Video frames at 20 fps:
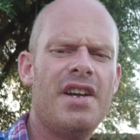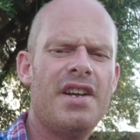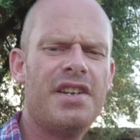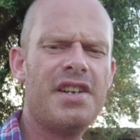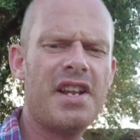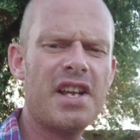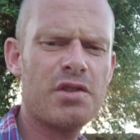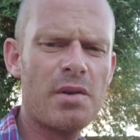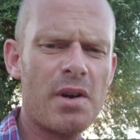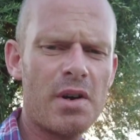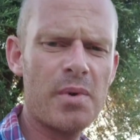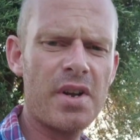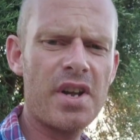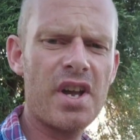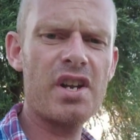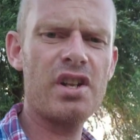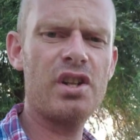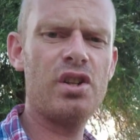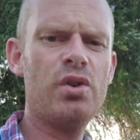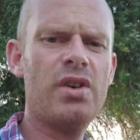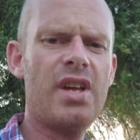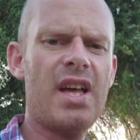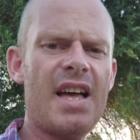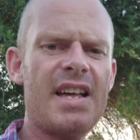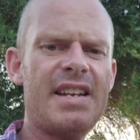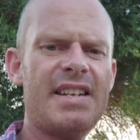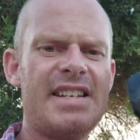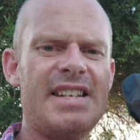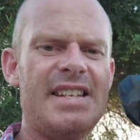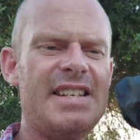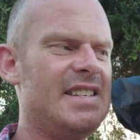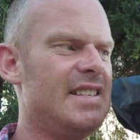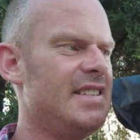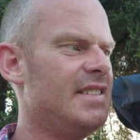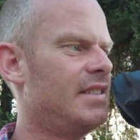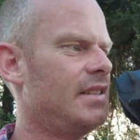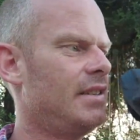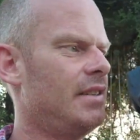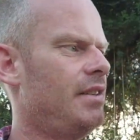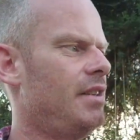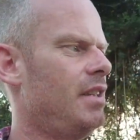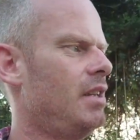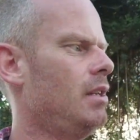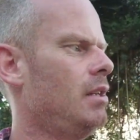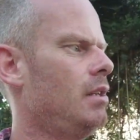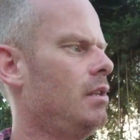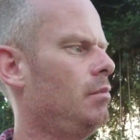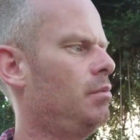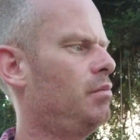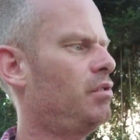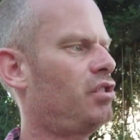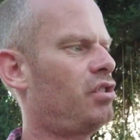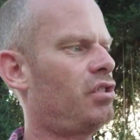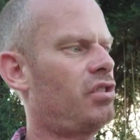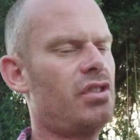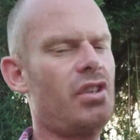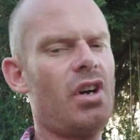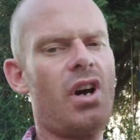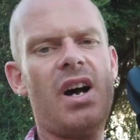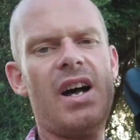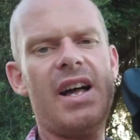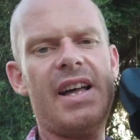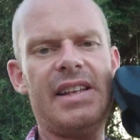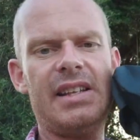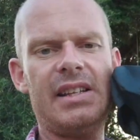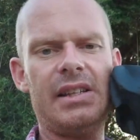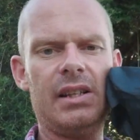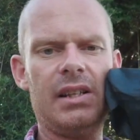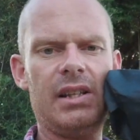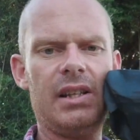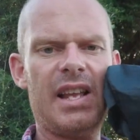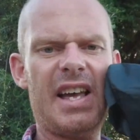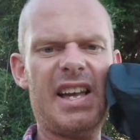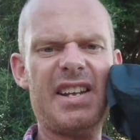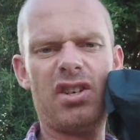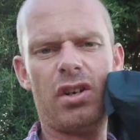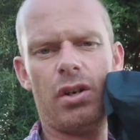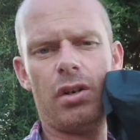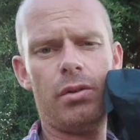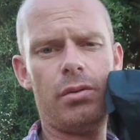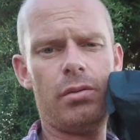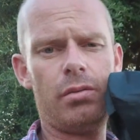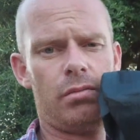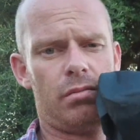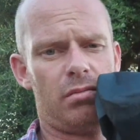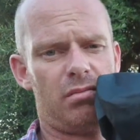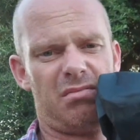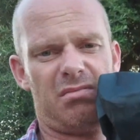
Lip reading: Next one we're going to look at is the Stiletto.